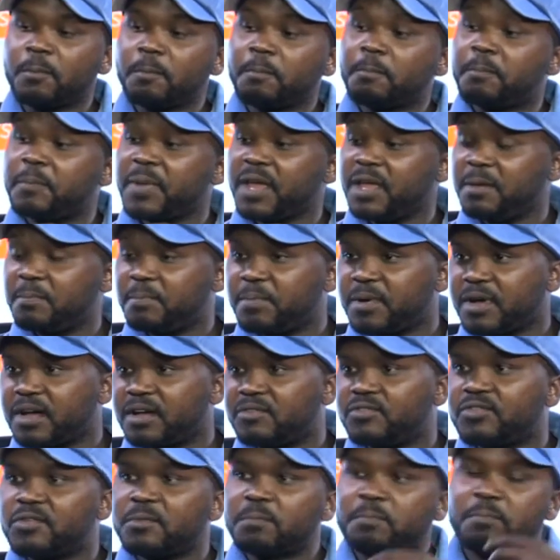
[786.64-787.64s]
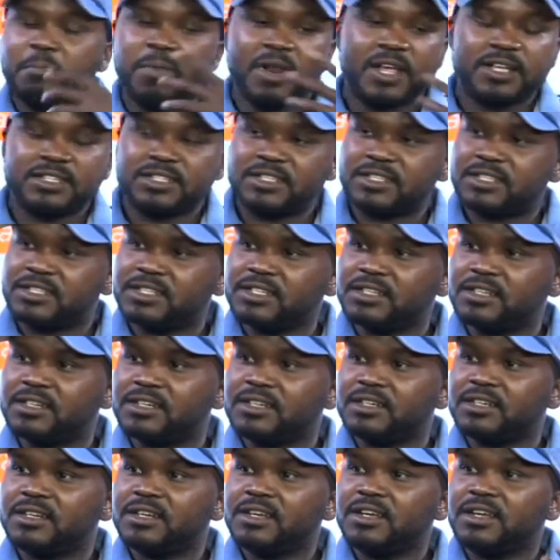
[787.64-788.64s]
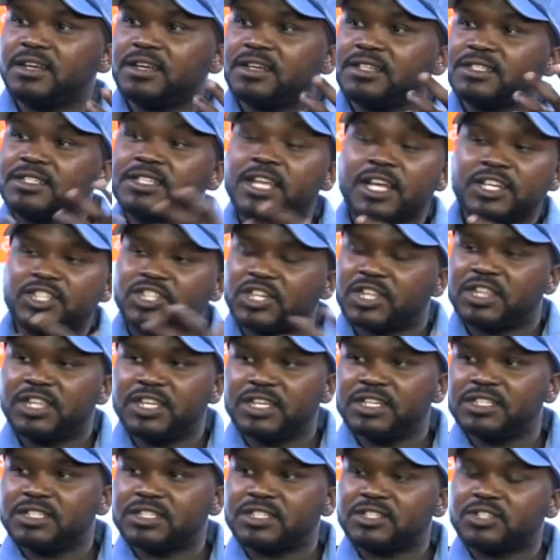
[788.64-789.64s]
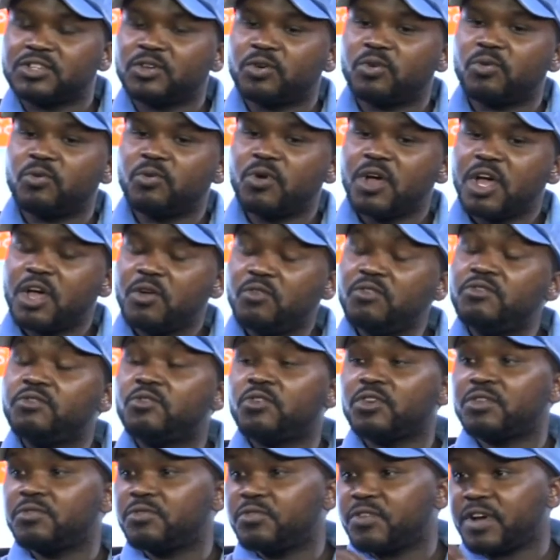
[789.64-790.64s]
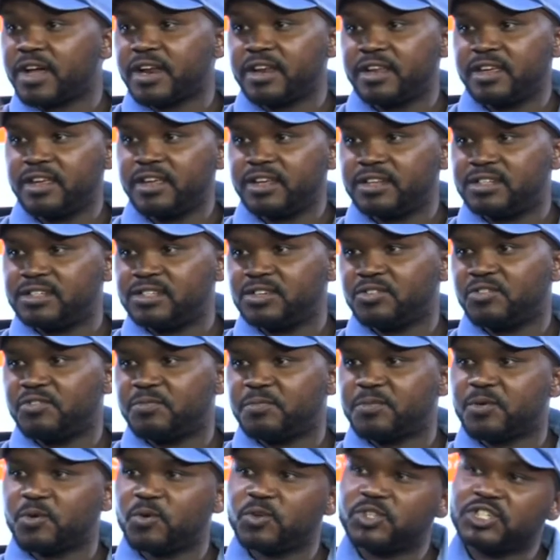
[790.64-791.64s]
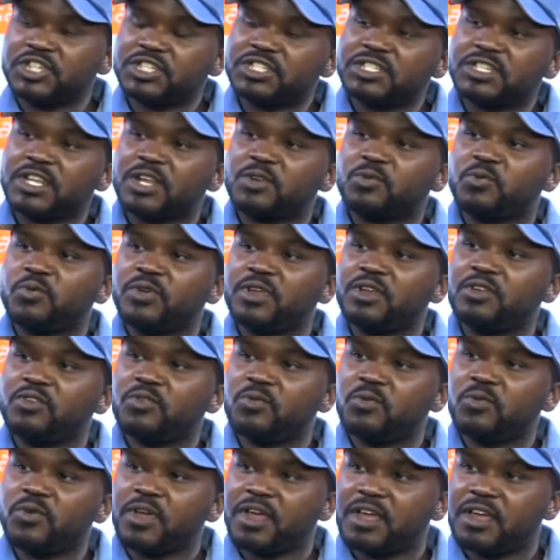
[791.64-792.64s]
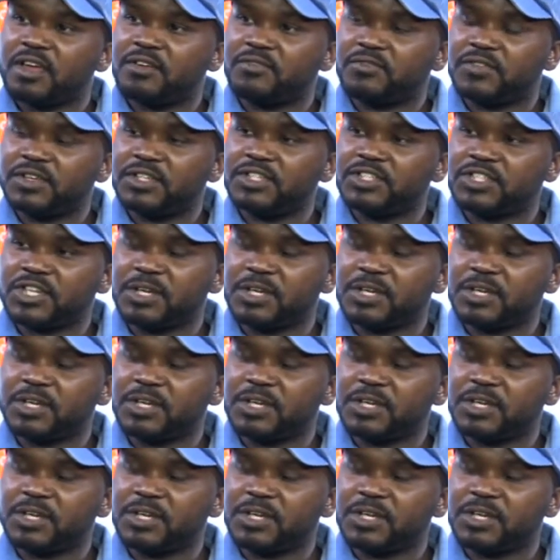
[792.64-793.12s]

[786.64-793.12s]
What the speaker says: paper, from plastic, such things. So we've got variety of projects that we do have in James